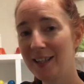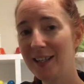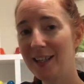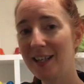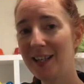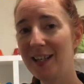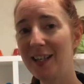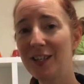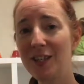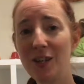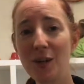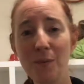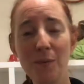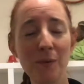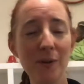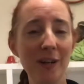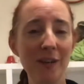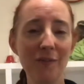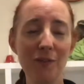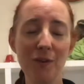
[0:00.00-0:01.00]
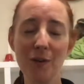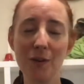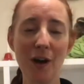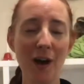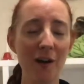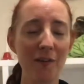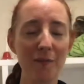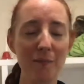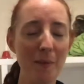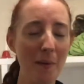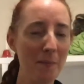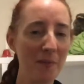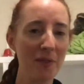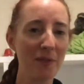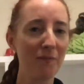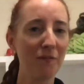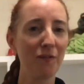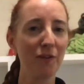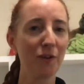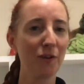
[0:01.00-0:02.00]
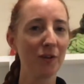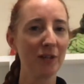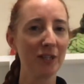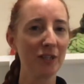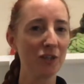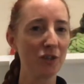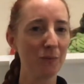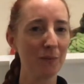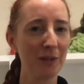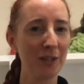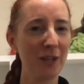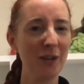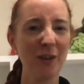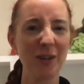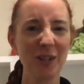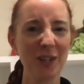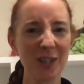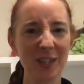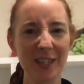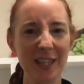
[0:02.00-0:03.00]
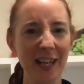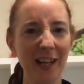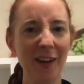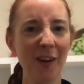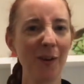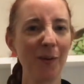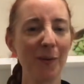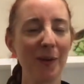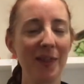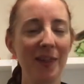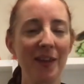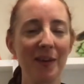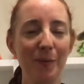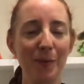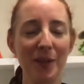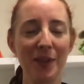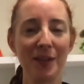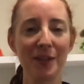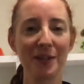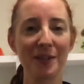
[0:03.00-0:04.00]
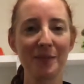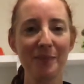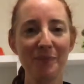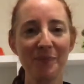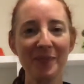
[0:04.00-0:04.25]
And don't worry if you can't remember them for your instrument, you can just sing along with us.